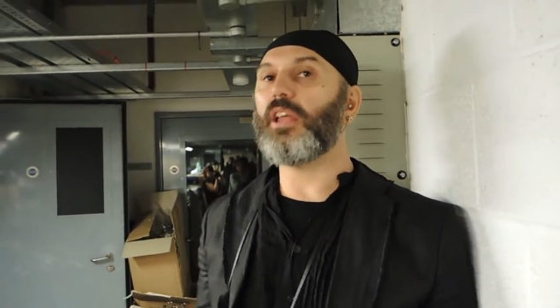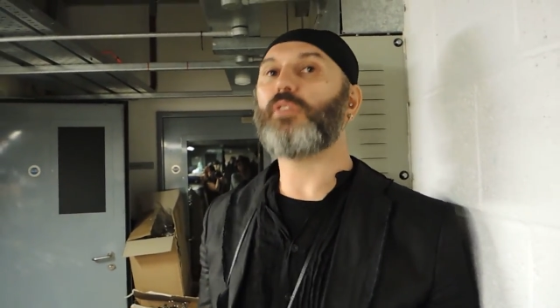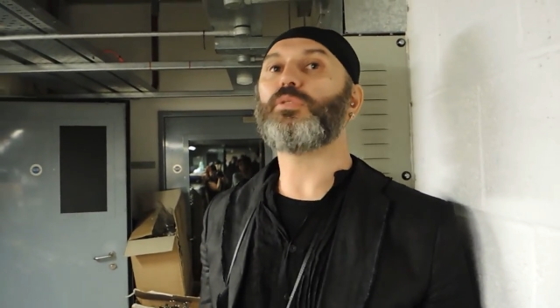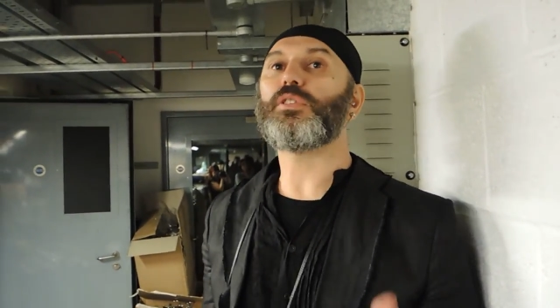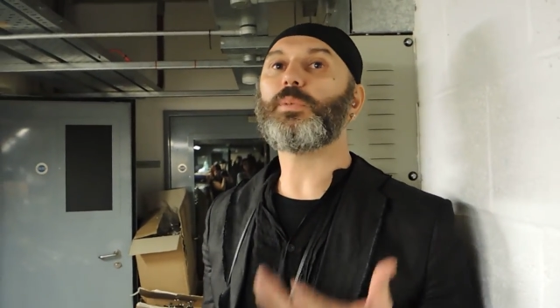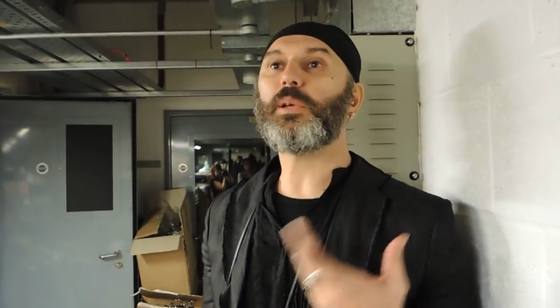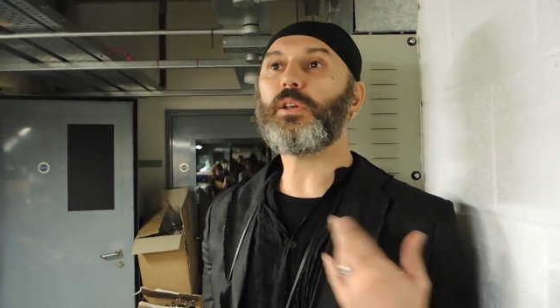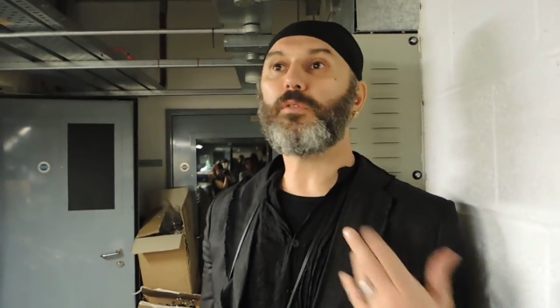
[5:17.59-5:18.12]
it
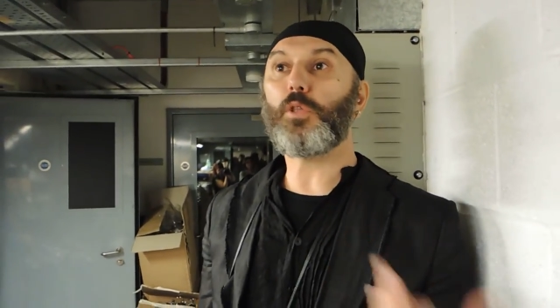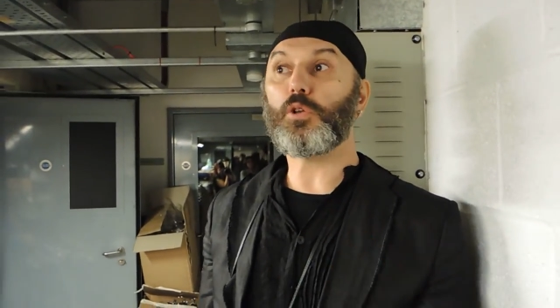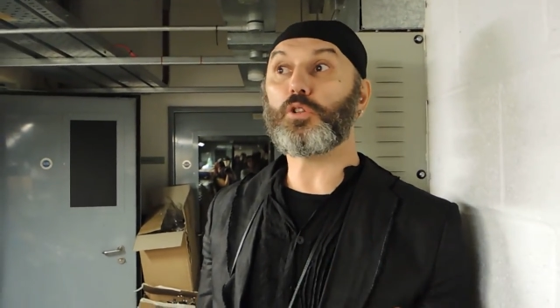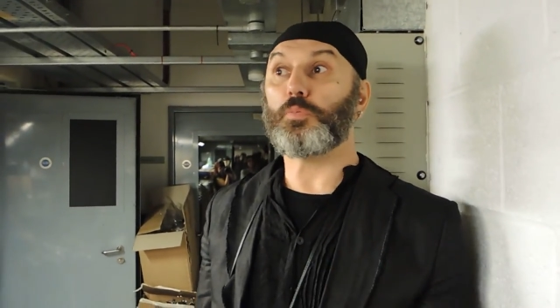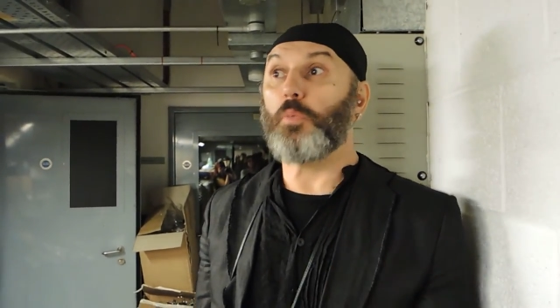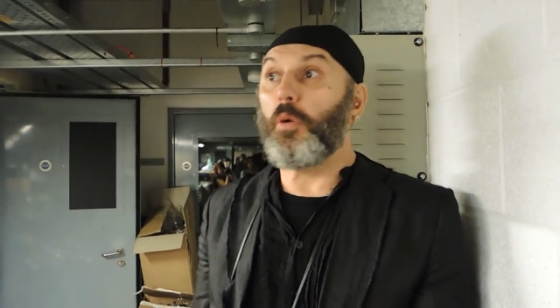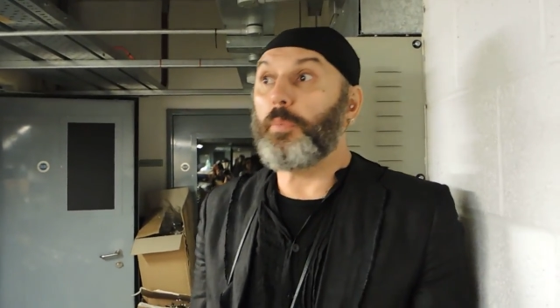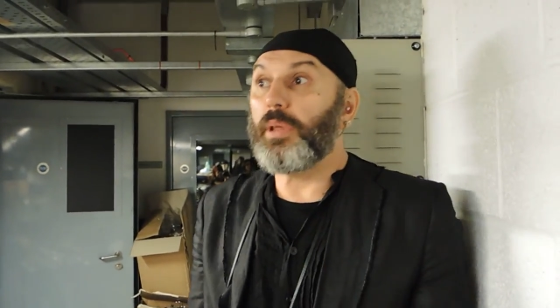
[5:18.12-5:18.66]
was one of
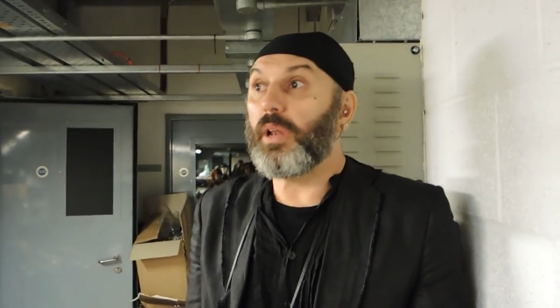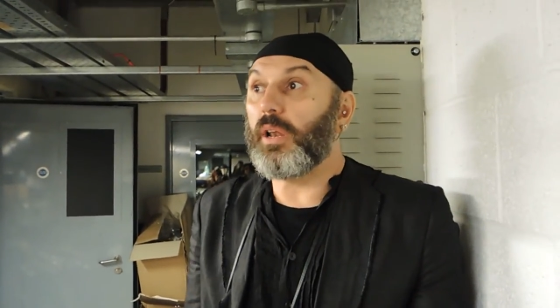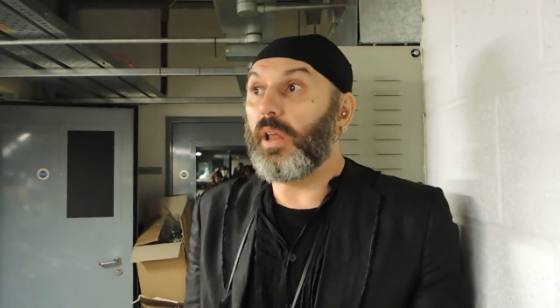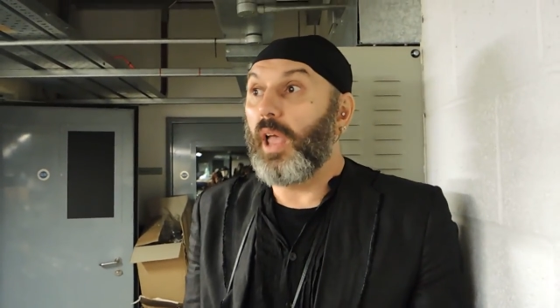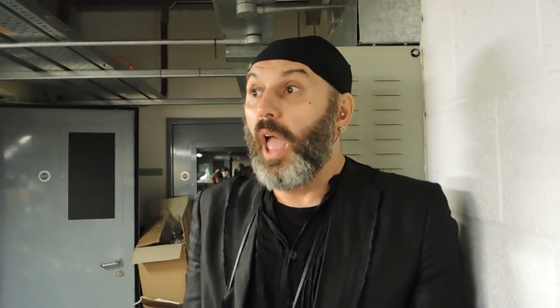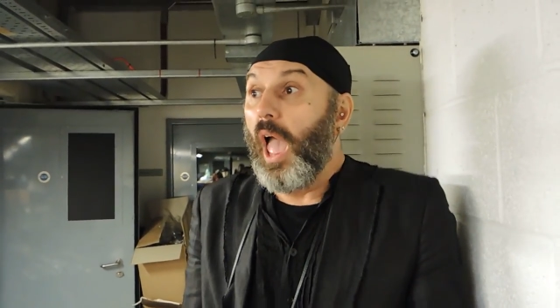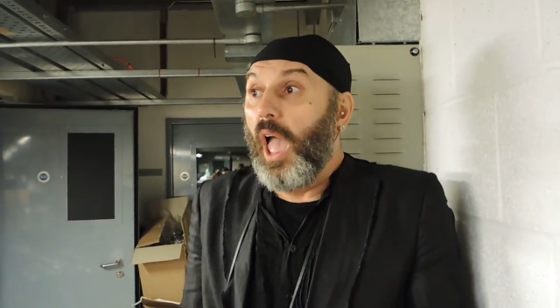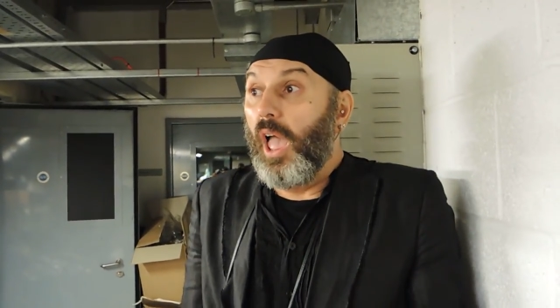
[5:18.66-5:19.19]
those
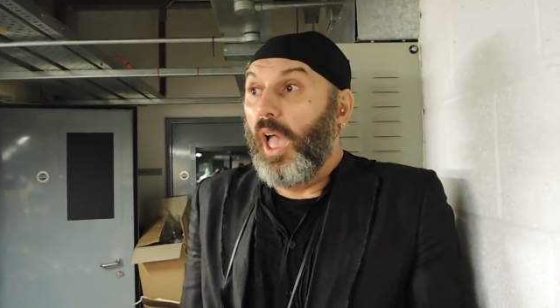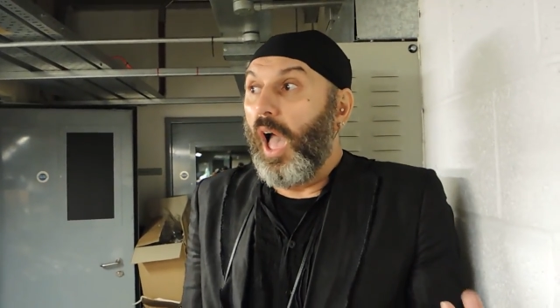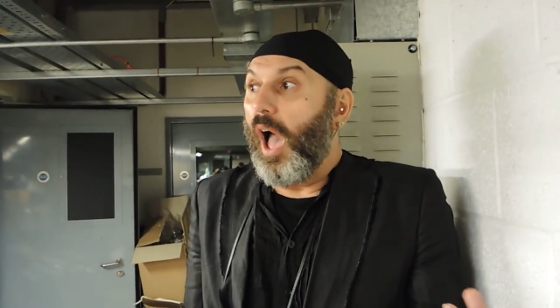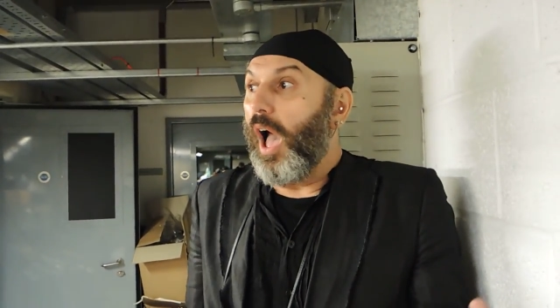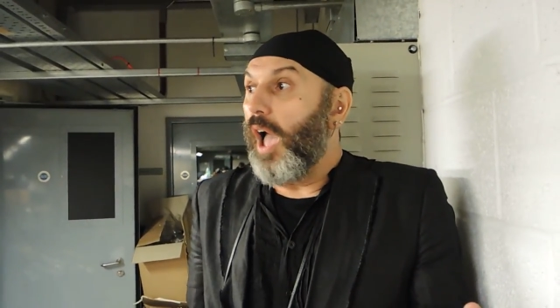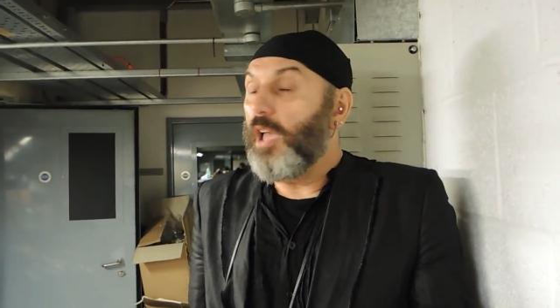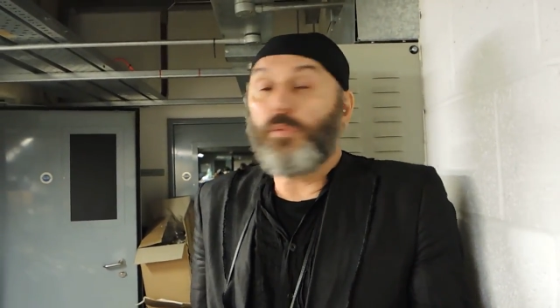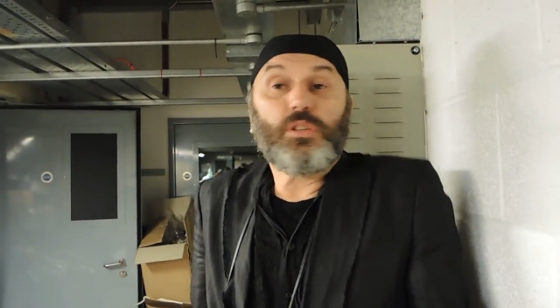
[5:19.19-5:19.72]
moments,
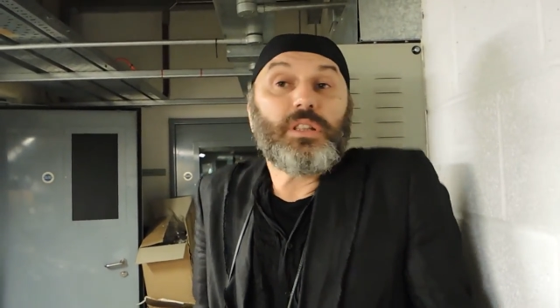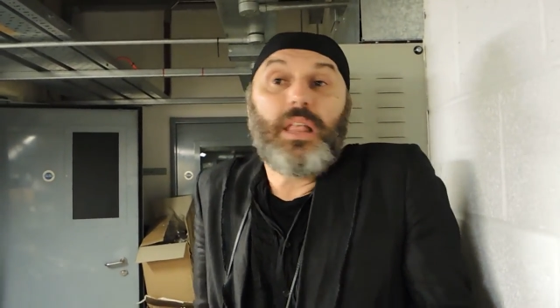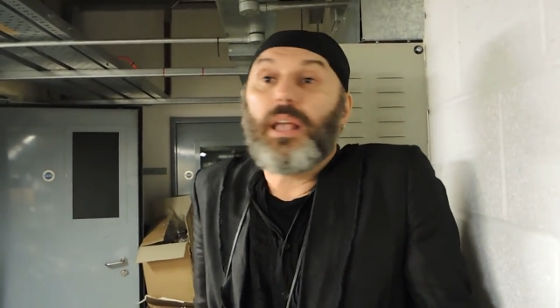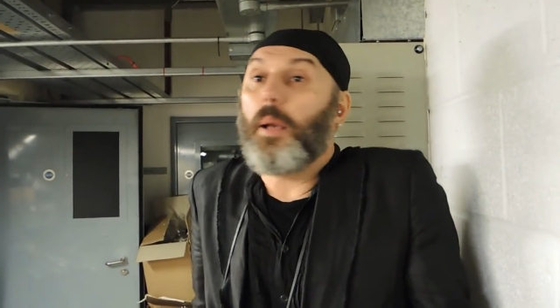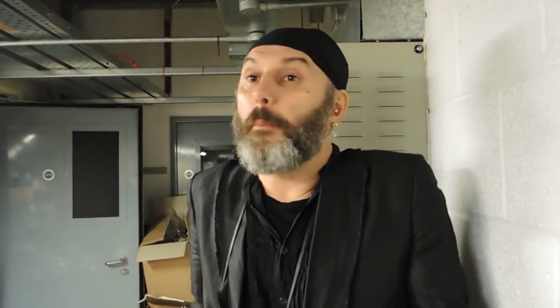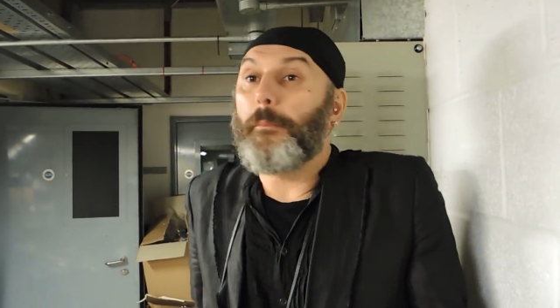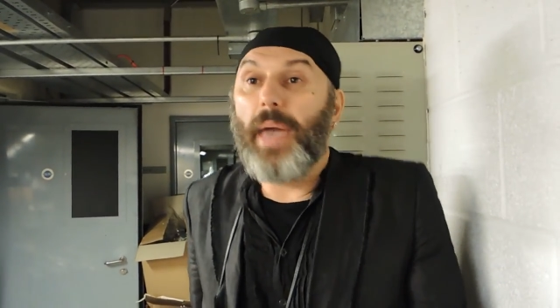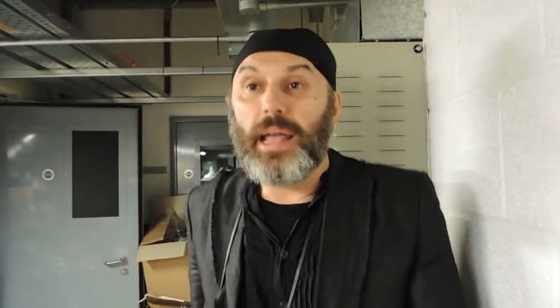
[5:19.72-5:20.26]
it was
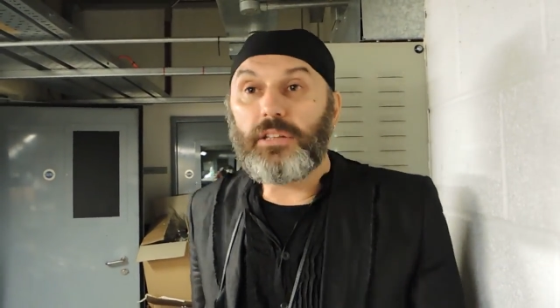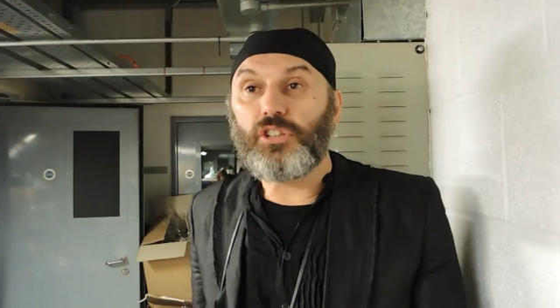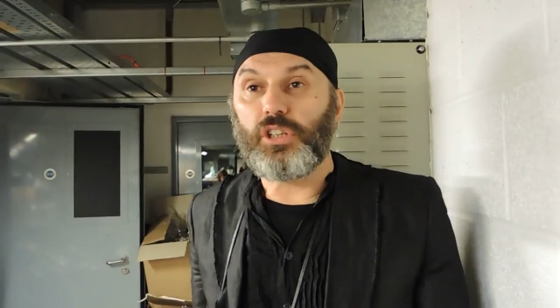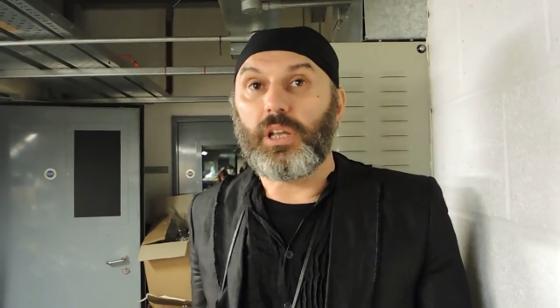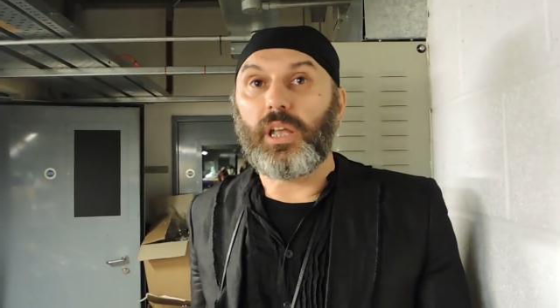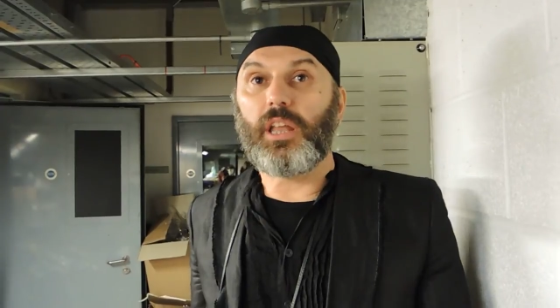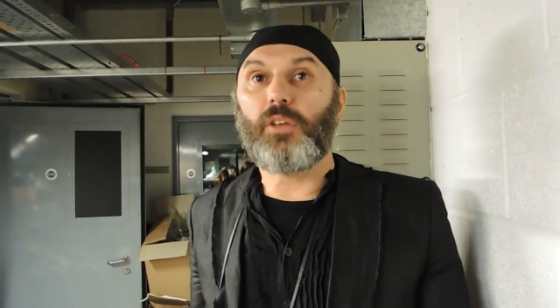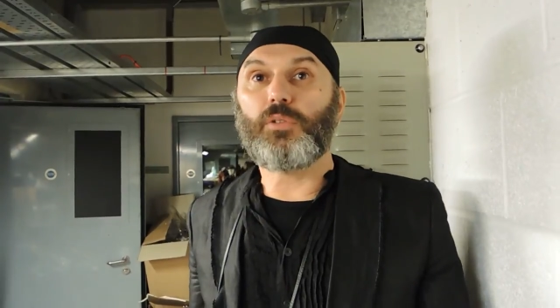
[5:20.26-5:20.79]
like a magic.